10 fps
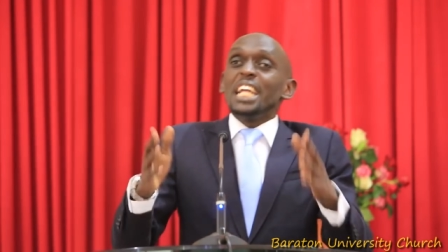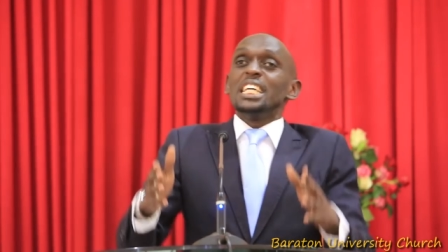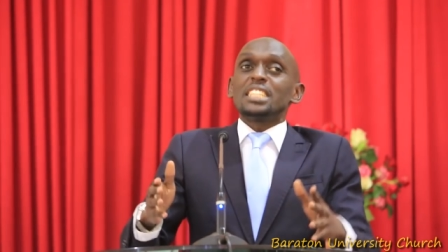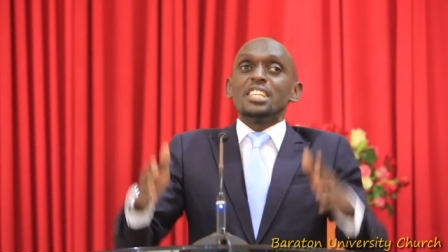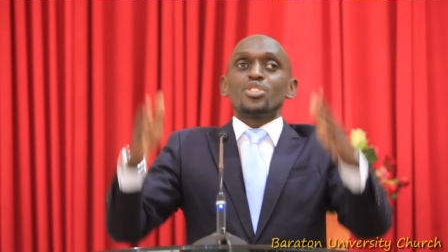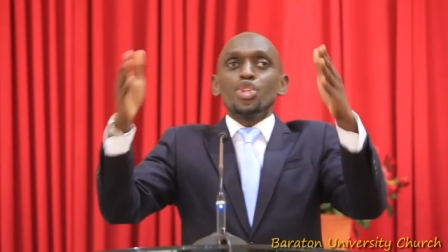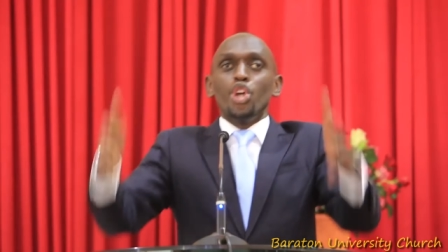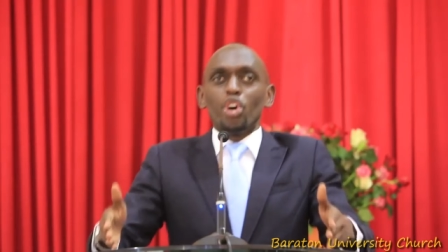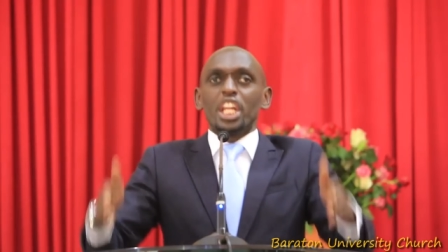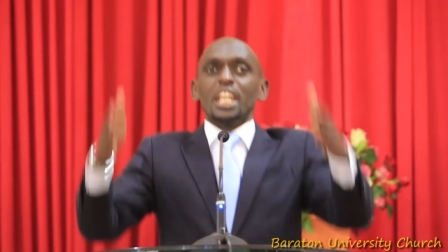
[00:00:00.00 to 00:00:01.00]
And it is
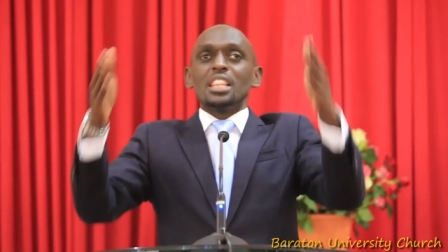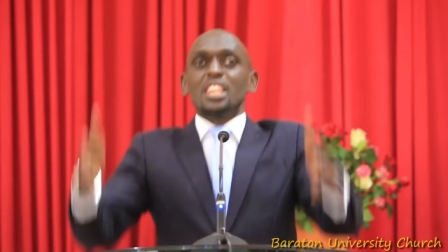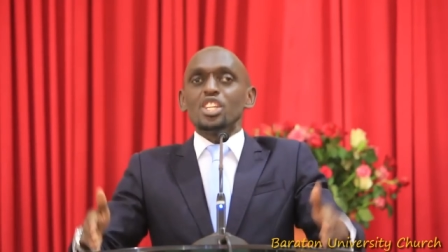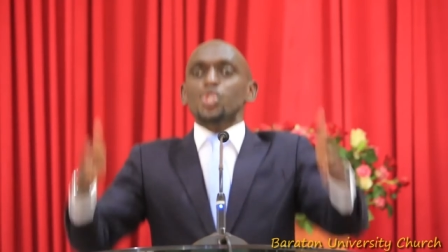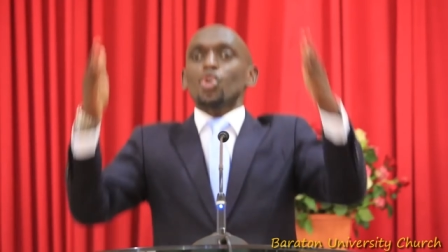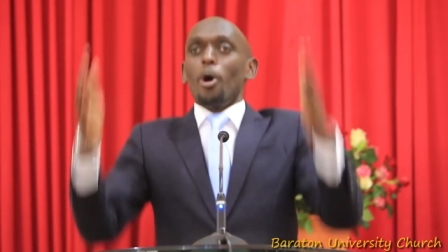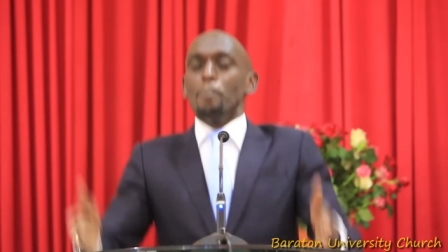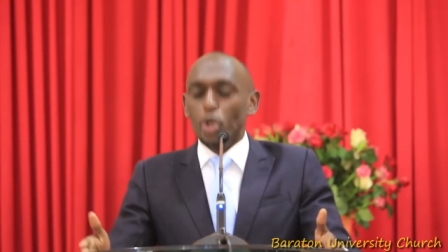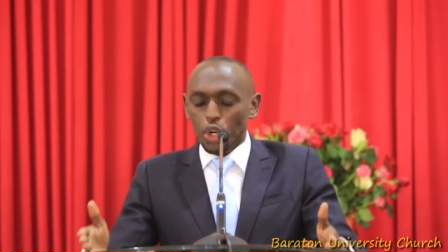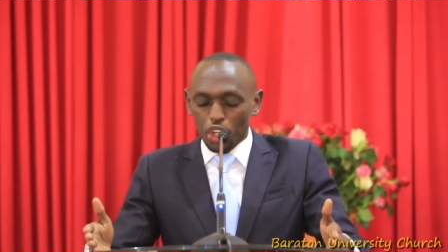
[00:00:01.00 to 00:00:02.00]
during this
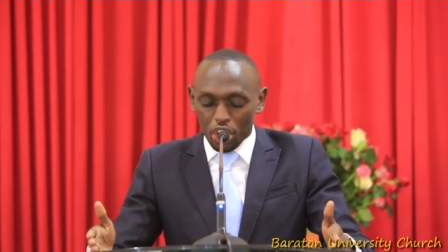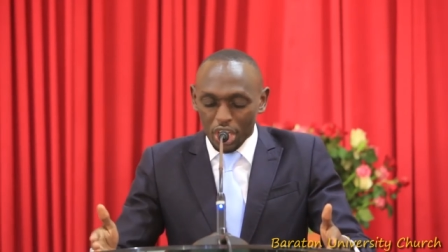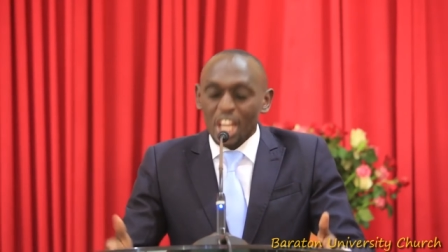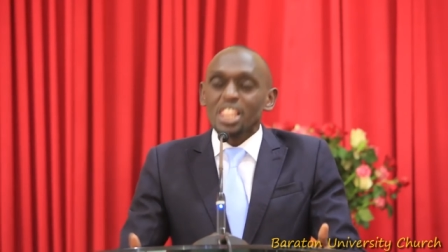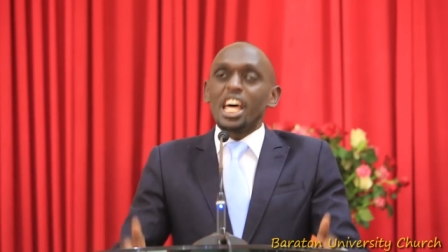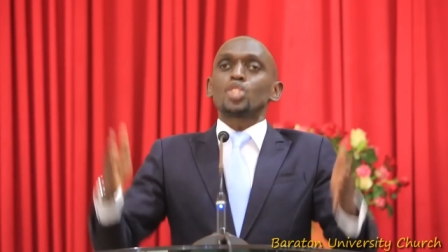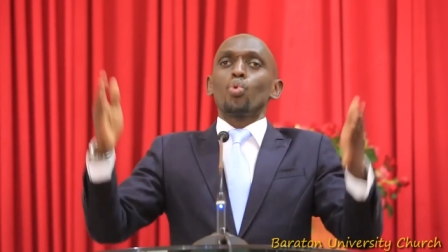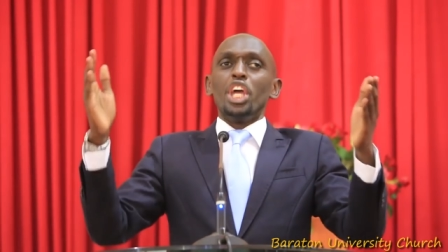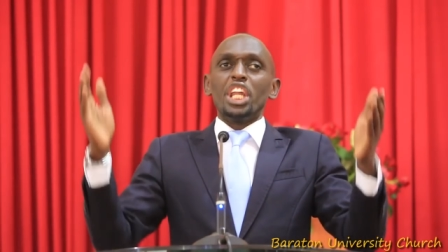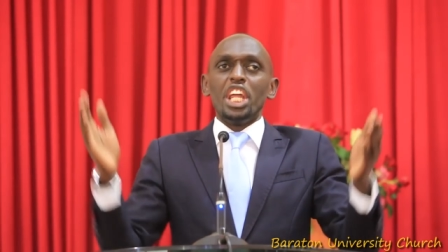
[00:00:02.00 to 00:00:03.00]
communion that
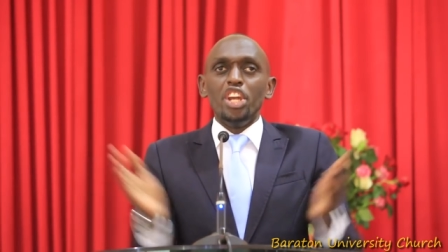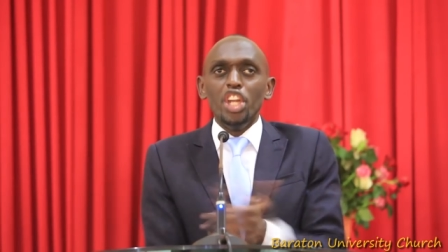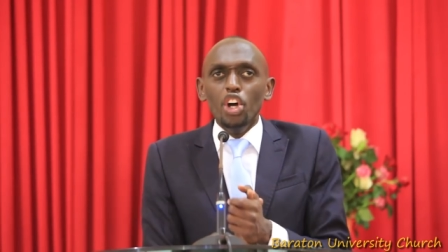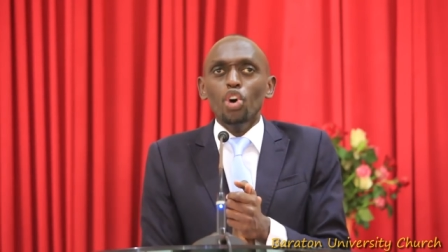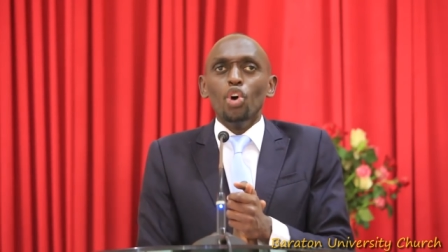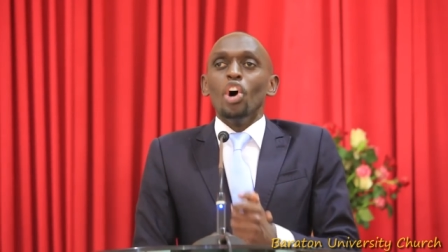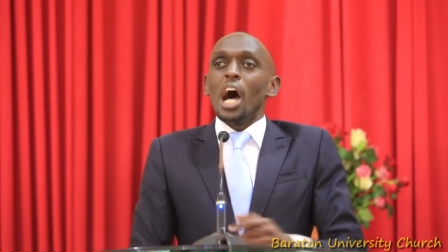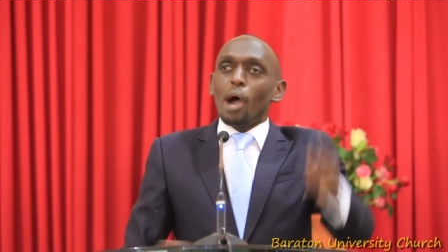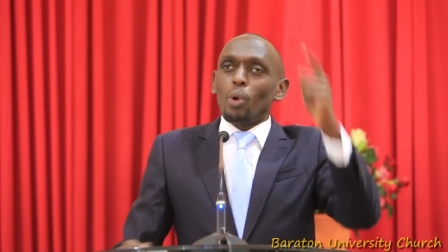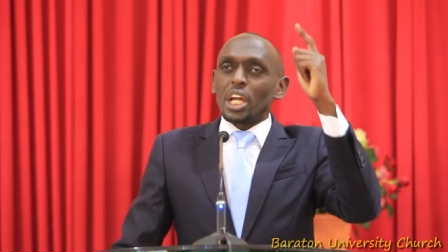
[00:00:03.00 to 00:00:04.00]
we renew
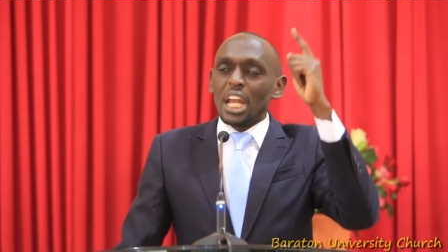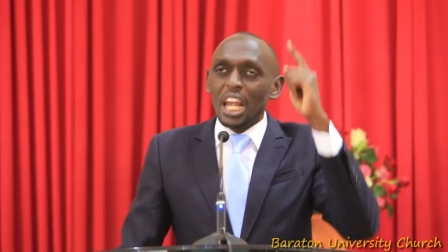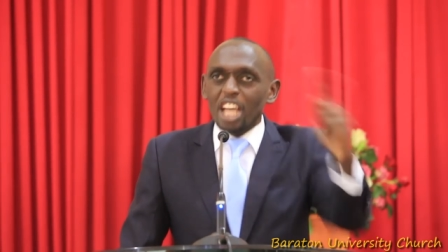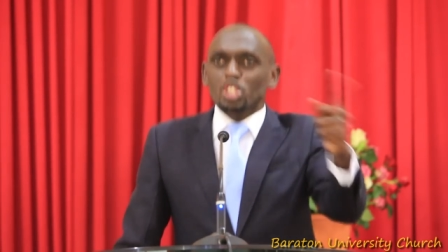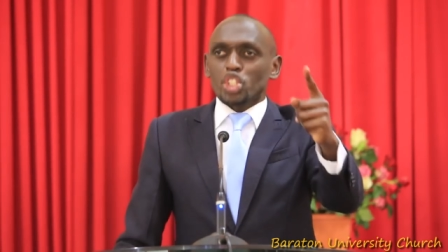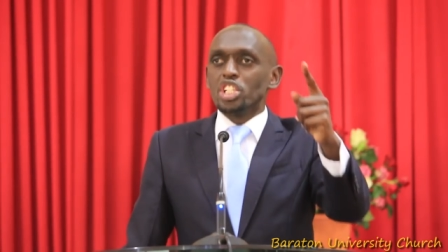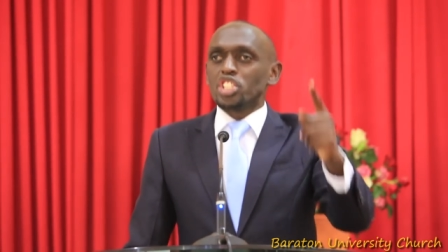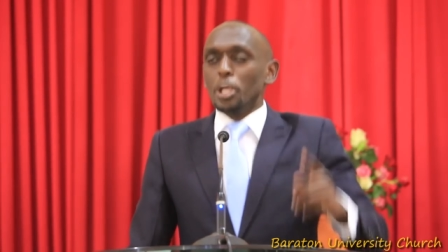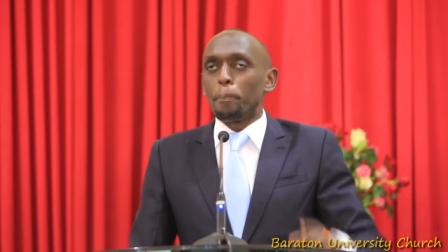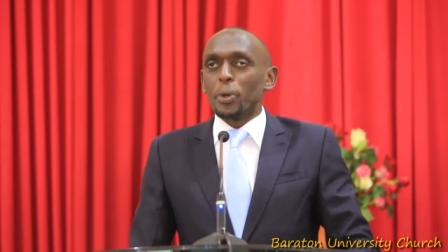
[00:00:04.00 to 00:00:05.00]
our
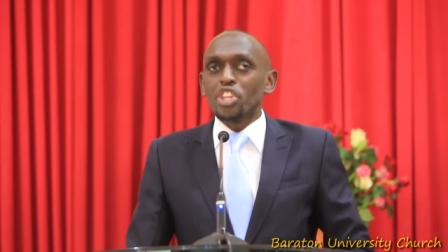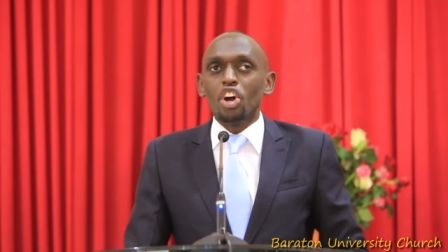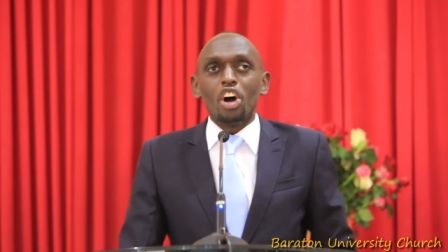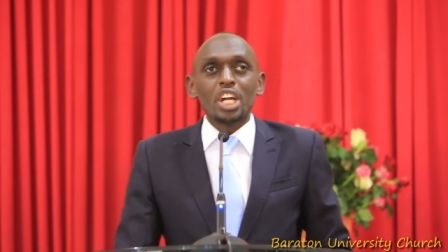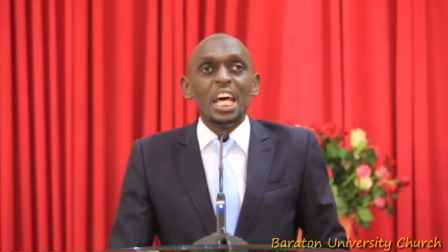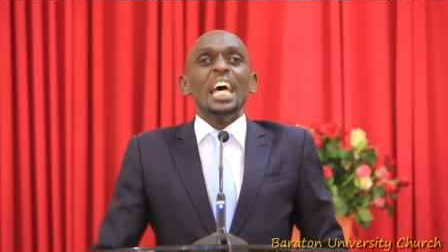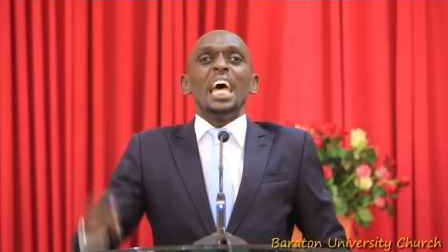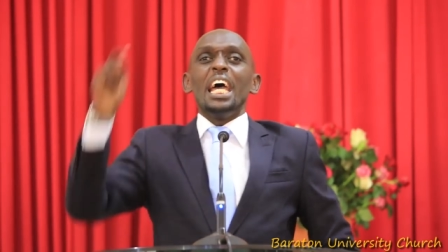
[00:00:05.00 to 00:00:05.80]
relationship with God.